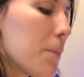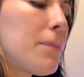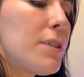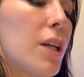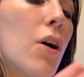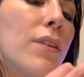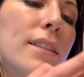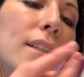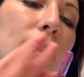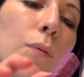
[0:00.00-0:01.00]
So
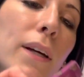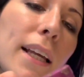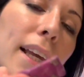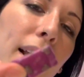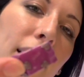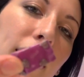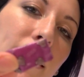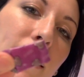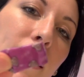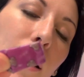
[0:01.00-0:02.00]
this is what it
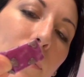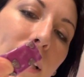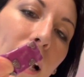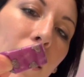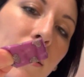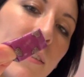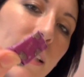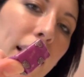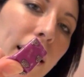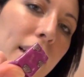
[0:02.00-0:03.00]
comes out. It's
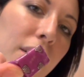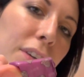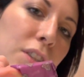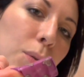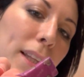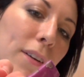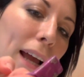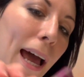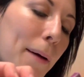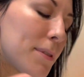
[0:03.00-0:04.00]
like individually
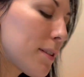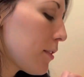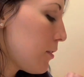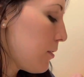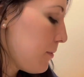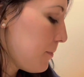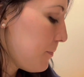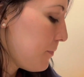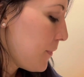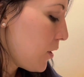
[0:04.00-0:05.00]
wrapped little
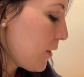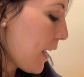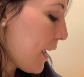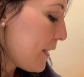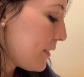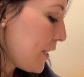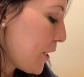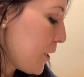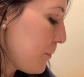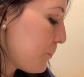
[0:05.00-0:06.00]
guys
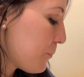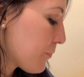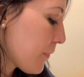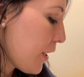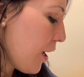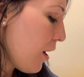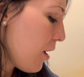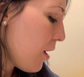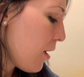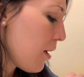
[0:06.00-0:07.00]
here.
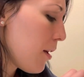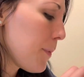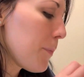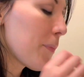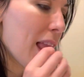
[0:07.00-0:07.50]
Yum.